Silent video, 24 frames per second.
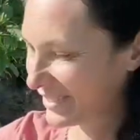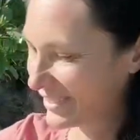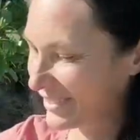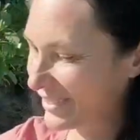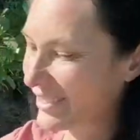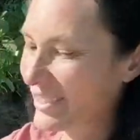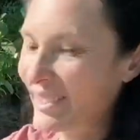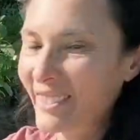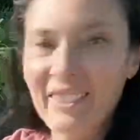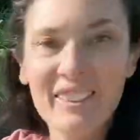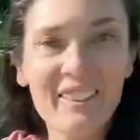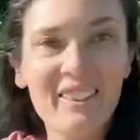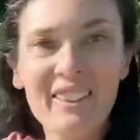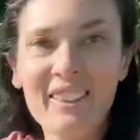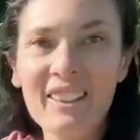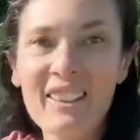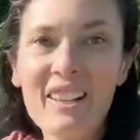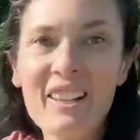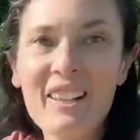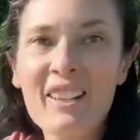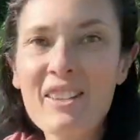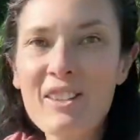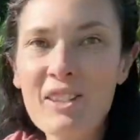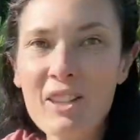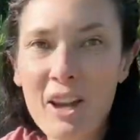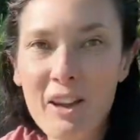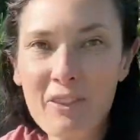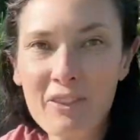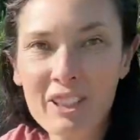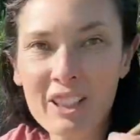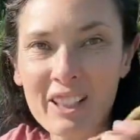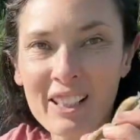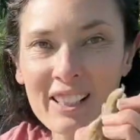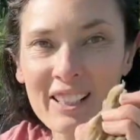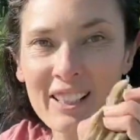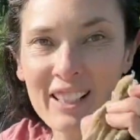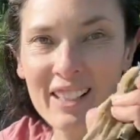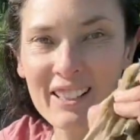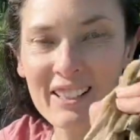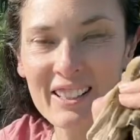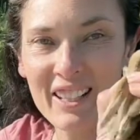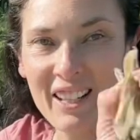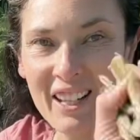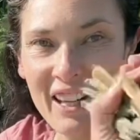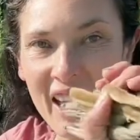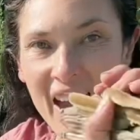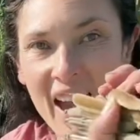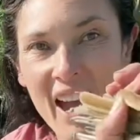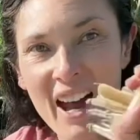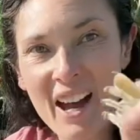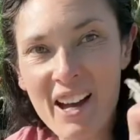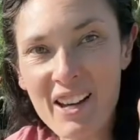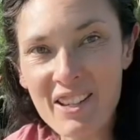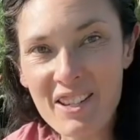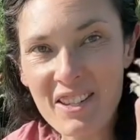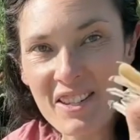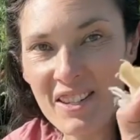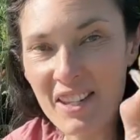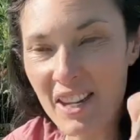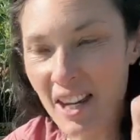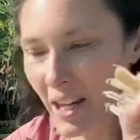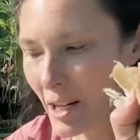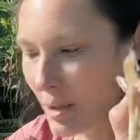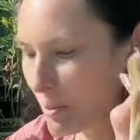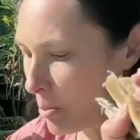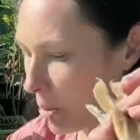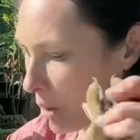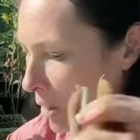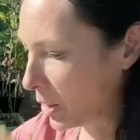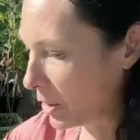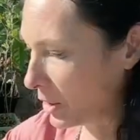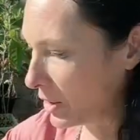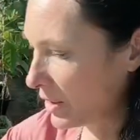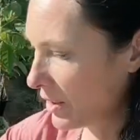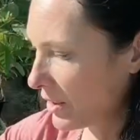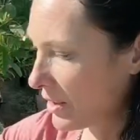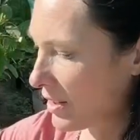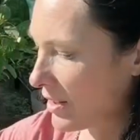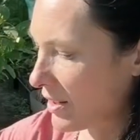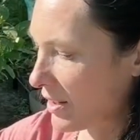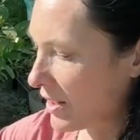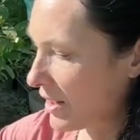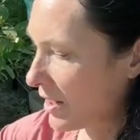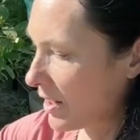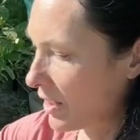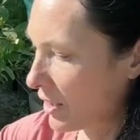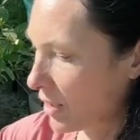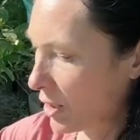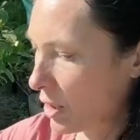So after collecting our seed pods,